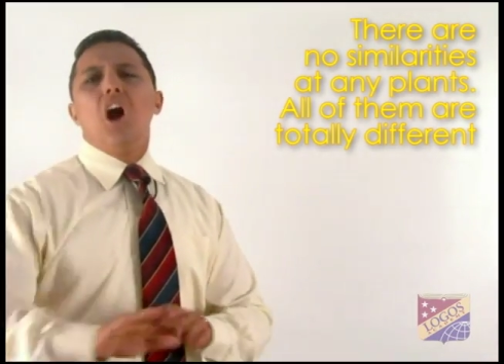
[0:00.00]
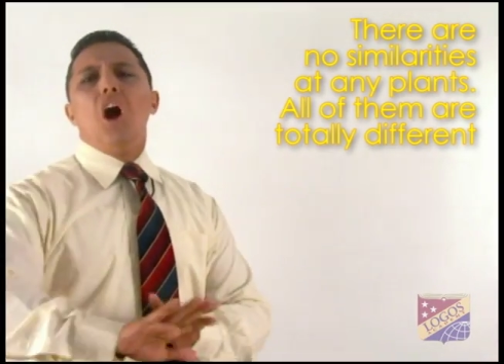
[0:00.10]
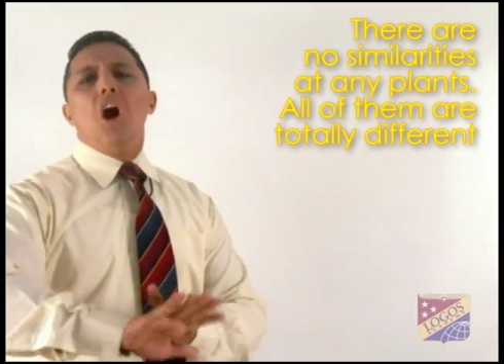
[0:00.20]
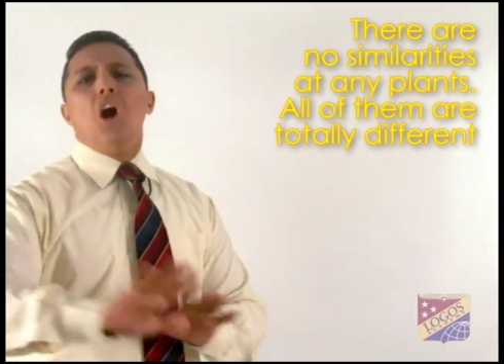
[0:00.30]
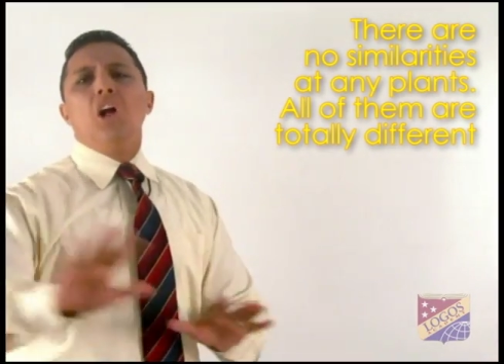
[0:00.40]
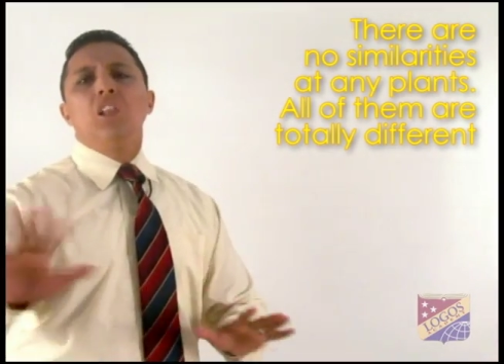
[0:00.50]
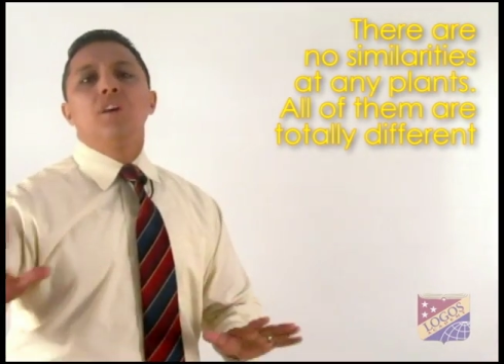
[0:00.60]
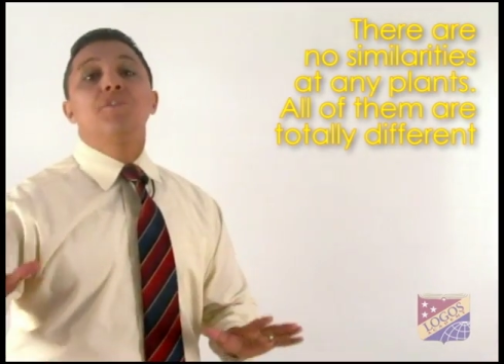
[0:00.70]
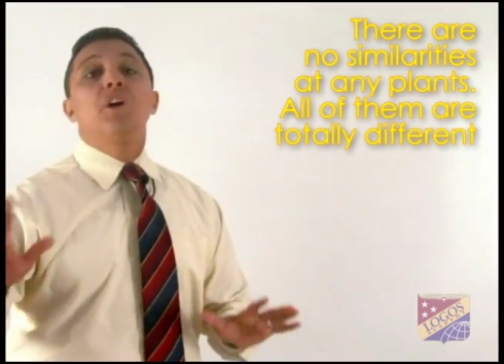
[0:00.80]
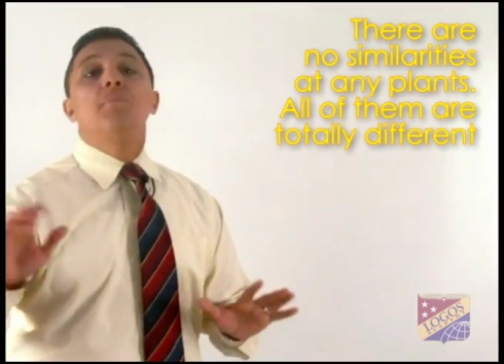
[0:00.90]
All
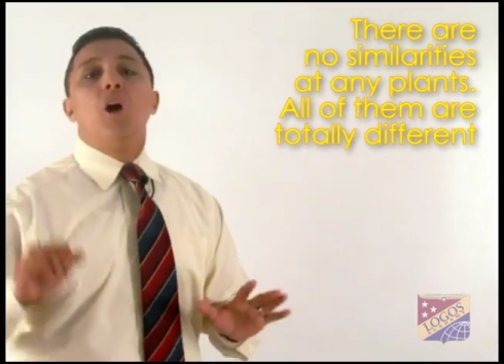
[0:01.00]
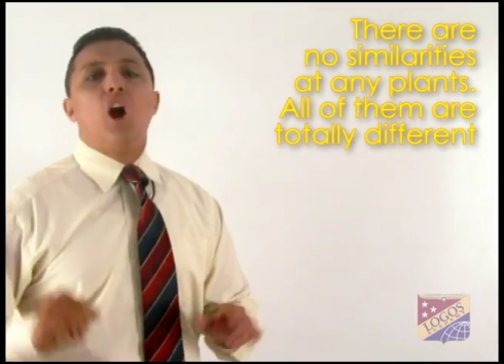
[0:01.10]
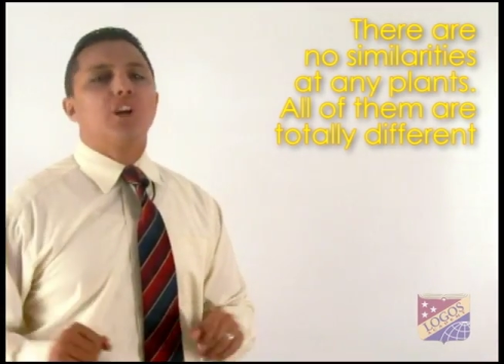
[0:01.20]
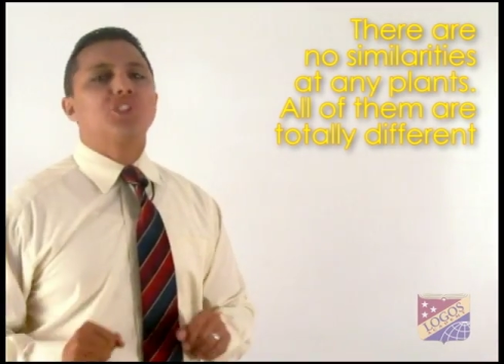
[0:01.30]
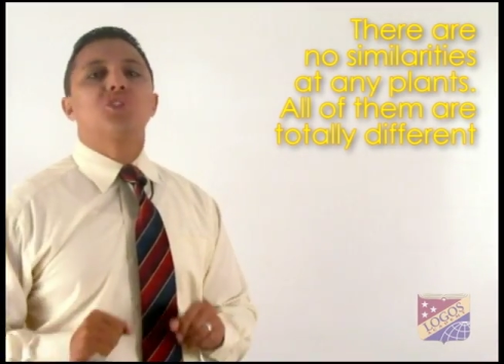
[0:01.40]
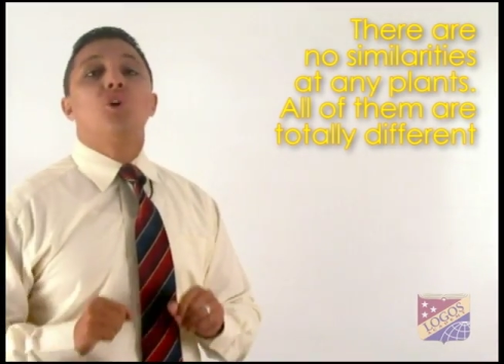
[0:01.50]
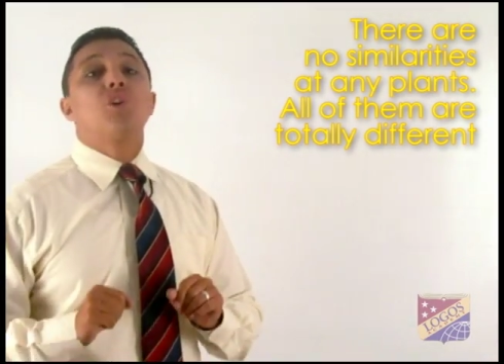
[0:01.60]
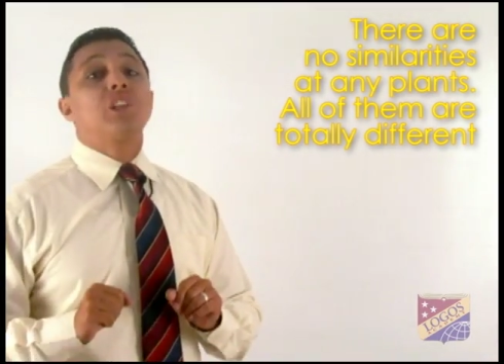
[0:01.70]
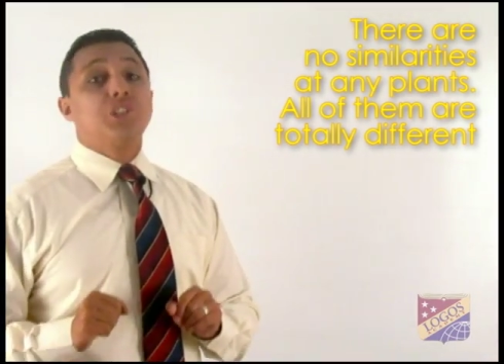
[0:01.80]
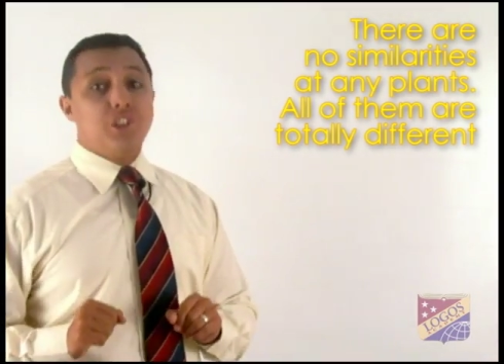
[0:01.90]
of them are
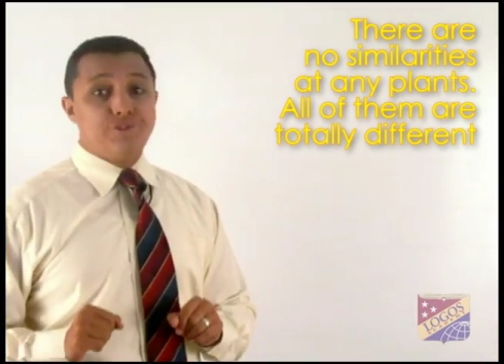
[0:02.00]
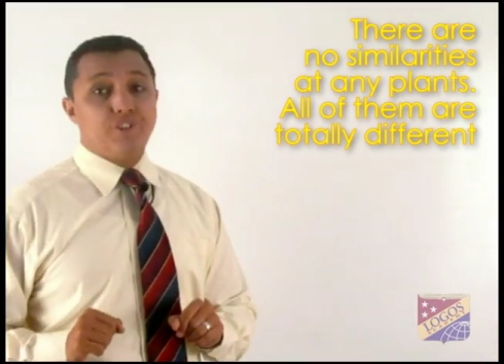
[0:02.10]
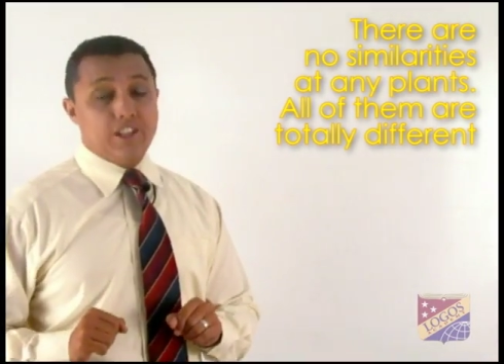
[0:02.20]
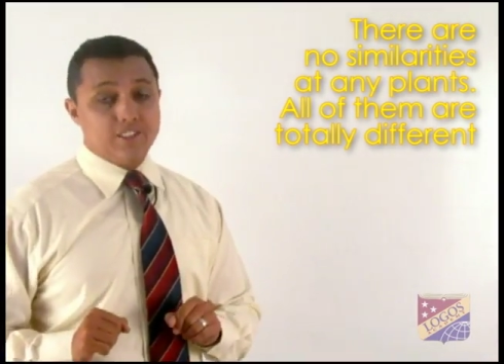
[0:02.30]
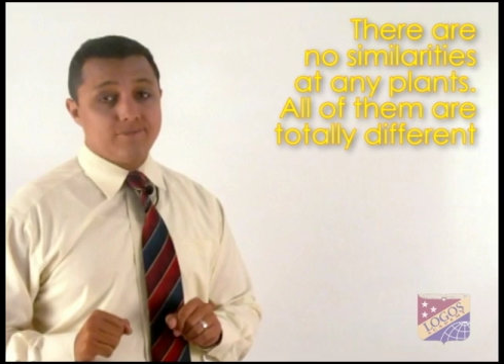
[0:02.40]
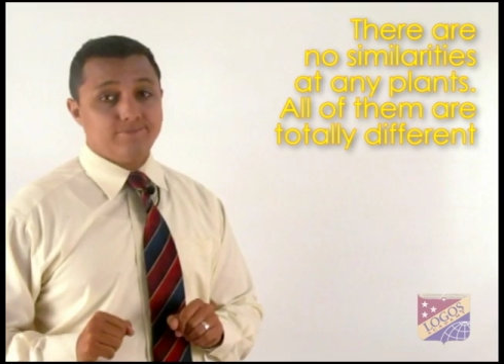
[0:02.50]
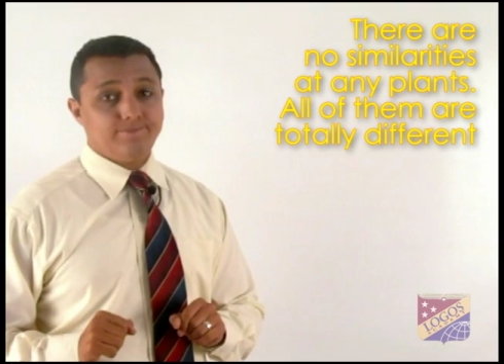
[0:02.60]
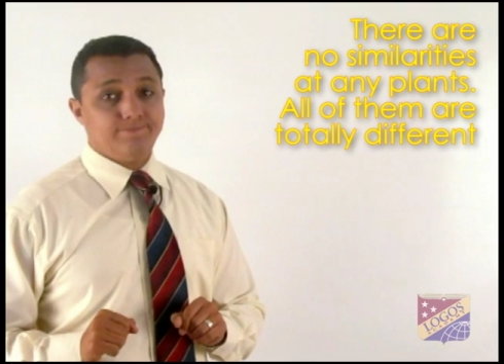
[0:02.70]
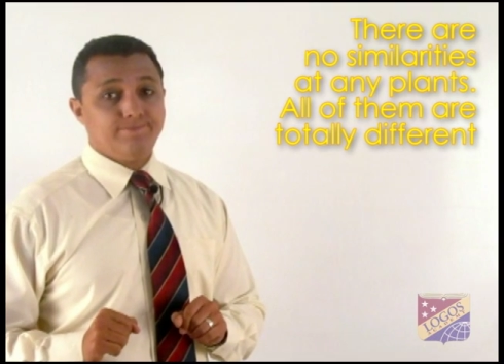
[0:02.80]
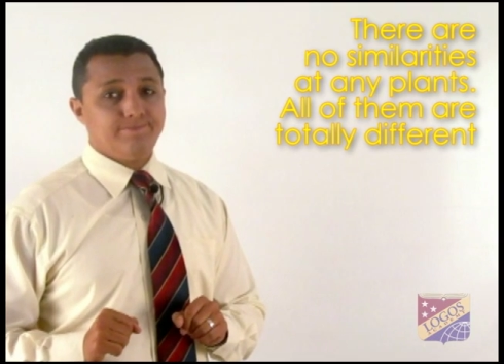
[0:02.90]
totally different.
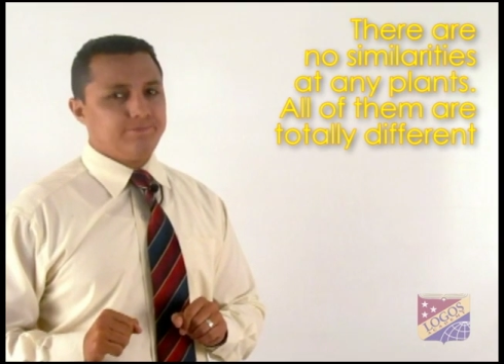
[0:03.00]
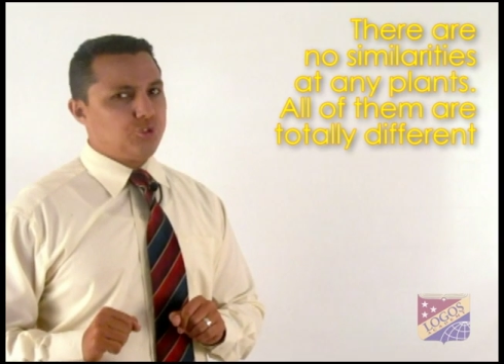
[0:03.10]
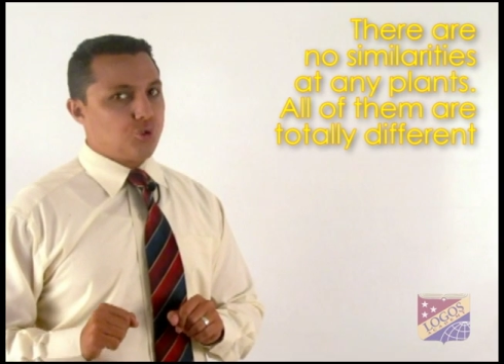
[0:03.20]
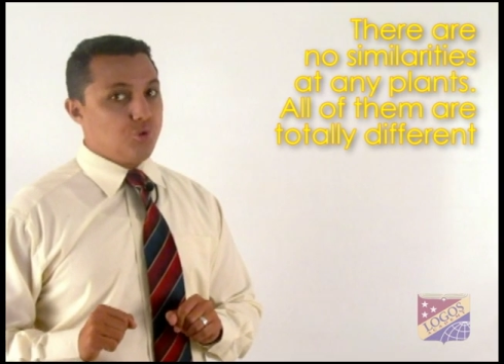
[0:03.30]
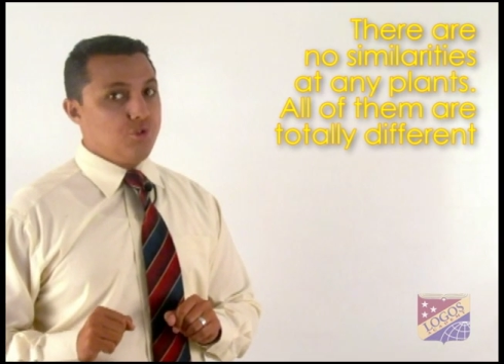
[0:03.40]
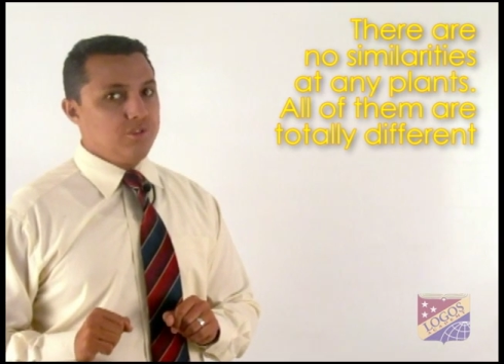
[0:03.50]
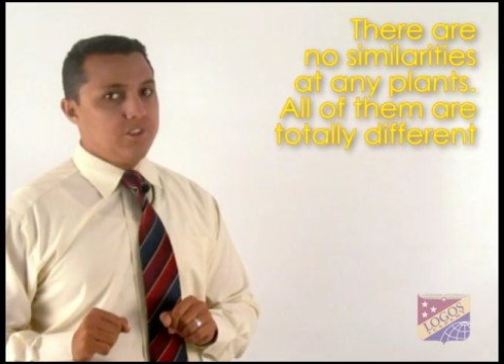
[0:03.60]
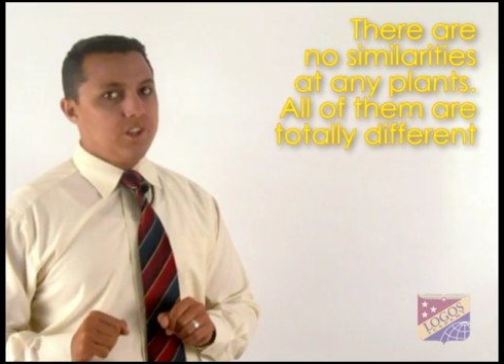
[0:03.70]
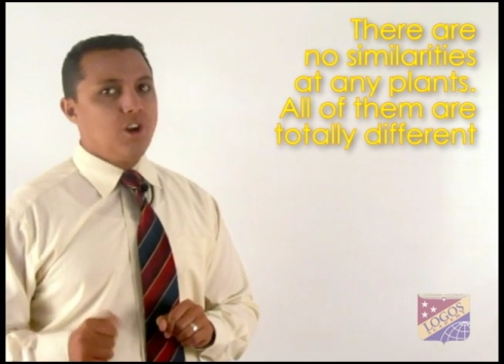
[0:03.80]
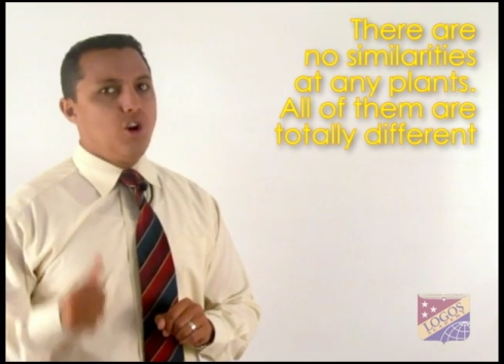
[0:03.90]
True
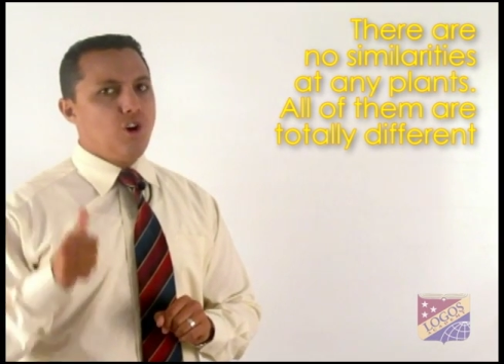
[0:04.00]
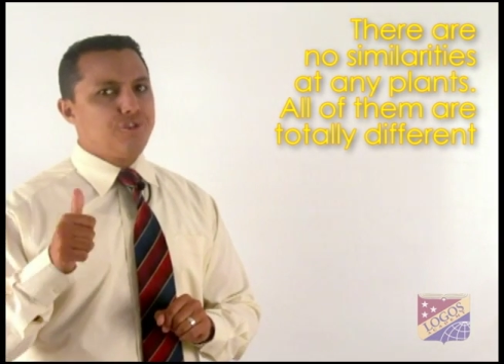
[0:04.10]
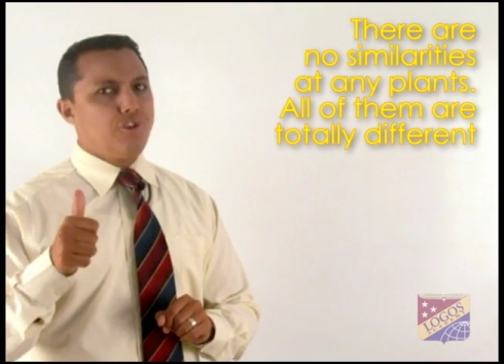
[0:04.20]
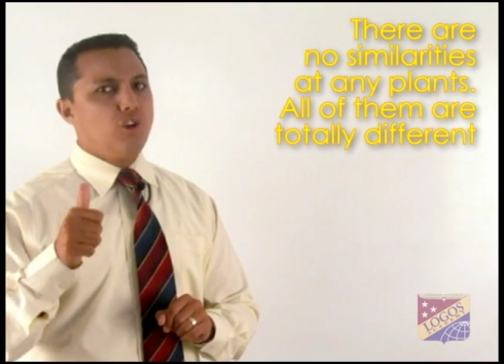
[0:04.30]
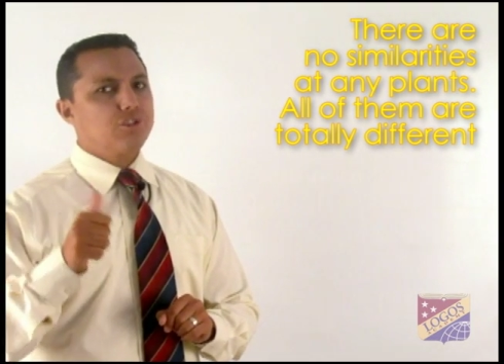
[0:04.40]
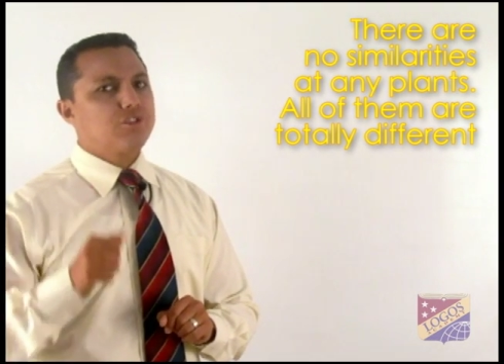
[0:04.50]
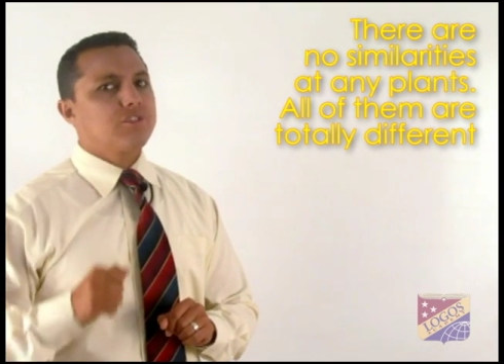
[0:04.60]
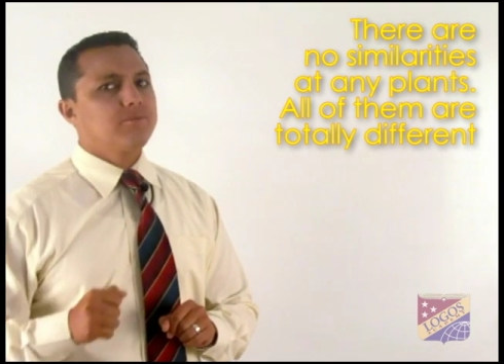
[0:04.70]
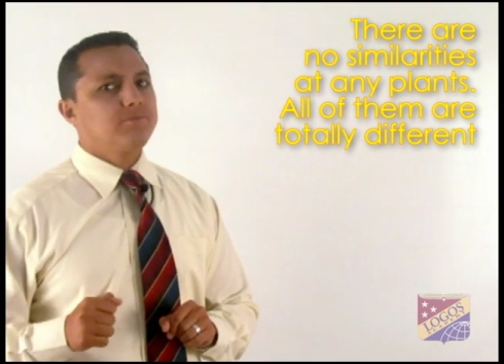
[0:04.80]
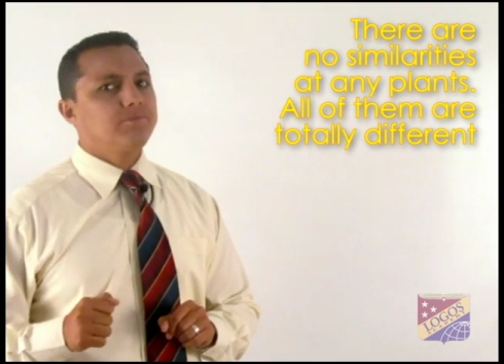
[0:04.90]
or false?